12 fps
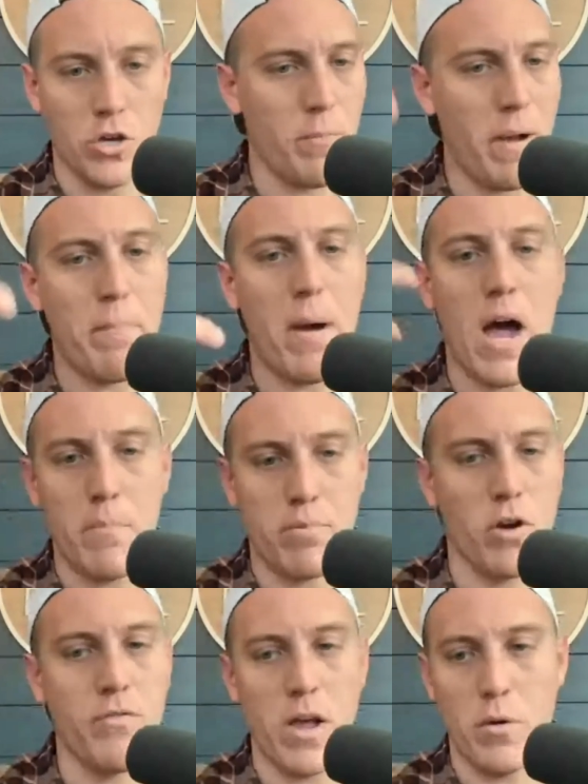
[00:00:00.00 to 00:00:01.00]
My
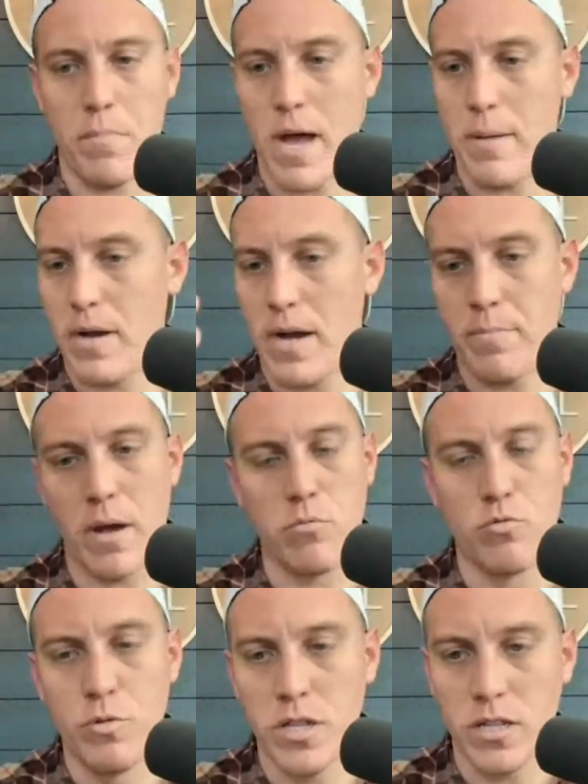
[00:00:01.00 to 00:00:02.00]
profile will pop up. I
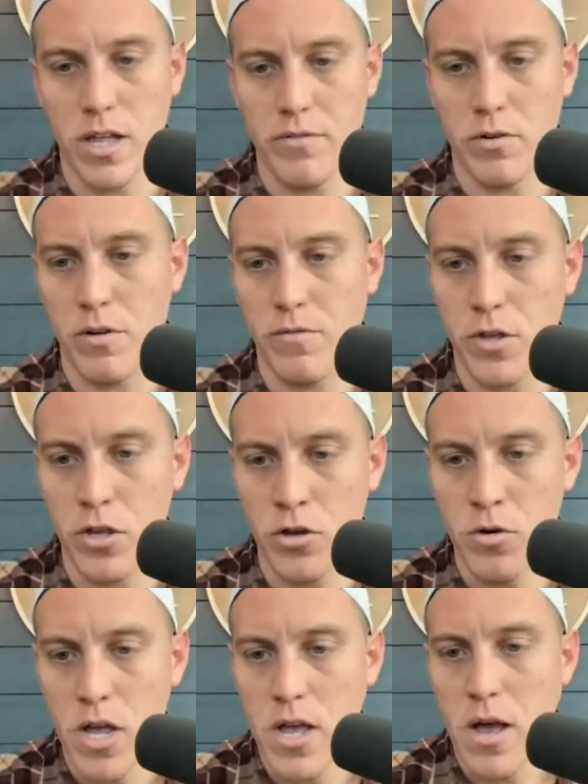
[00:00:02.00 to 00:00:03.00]
would really love a review.